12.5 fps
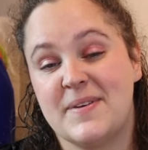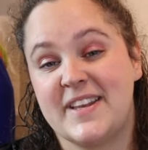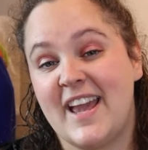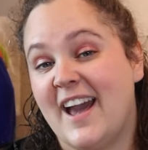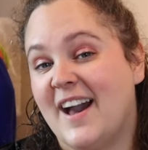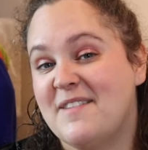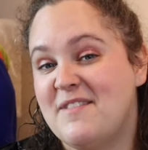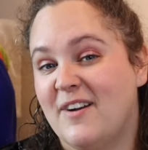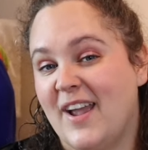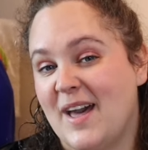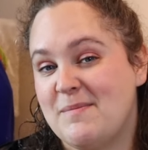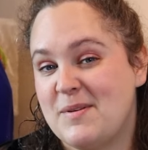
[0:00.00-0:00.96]
yeah, I'm
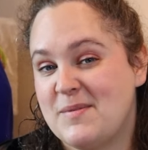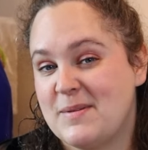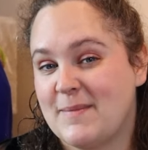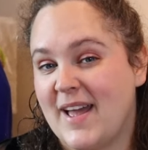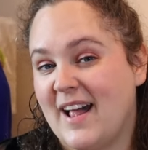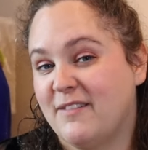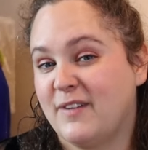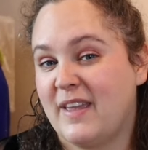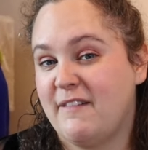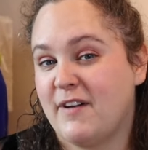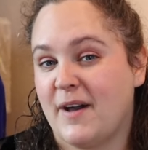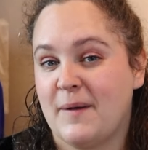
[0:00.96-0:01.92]
very happy with my
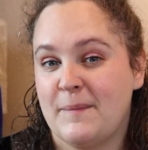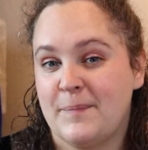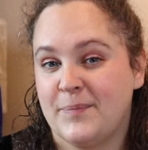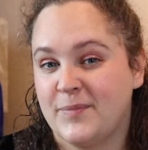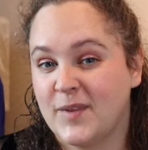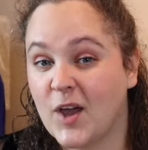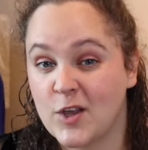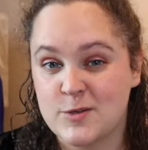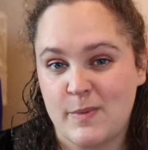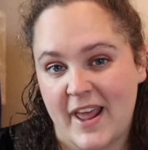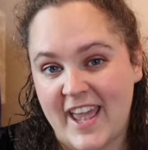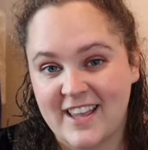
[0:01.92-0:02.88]
Ælfgiva
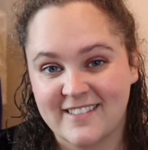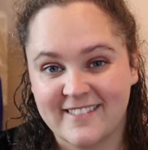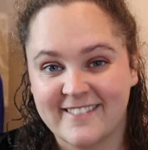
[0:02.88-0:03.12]
cosplay.